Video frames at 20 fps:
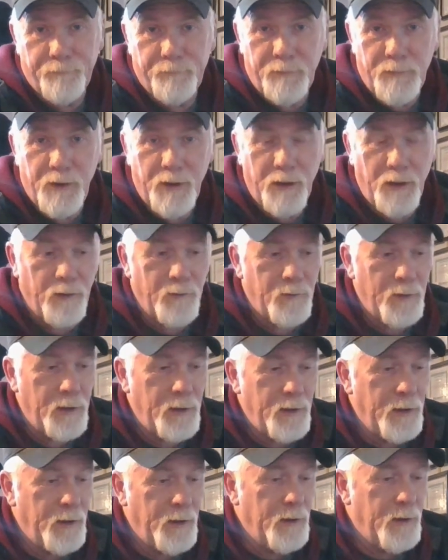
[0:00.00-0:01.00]
you know
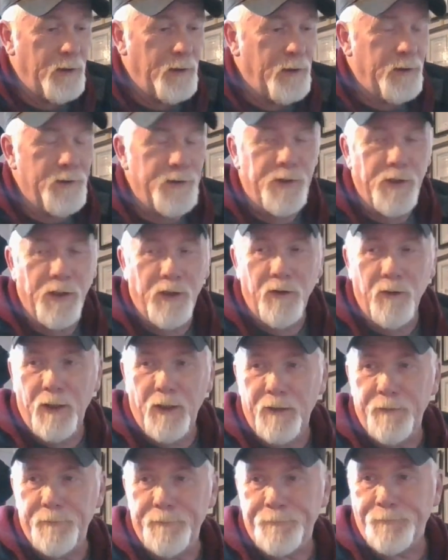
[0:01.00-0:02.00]
so
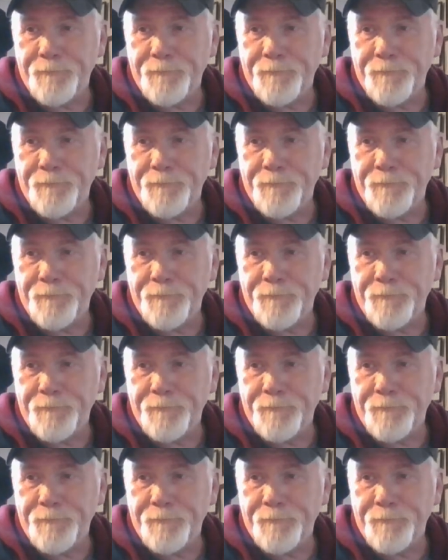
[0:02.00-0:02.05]
um,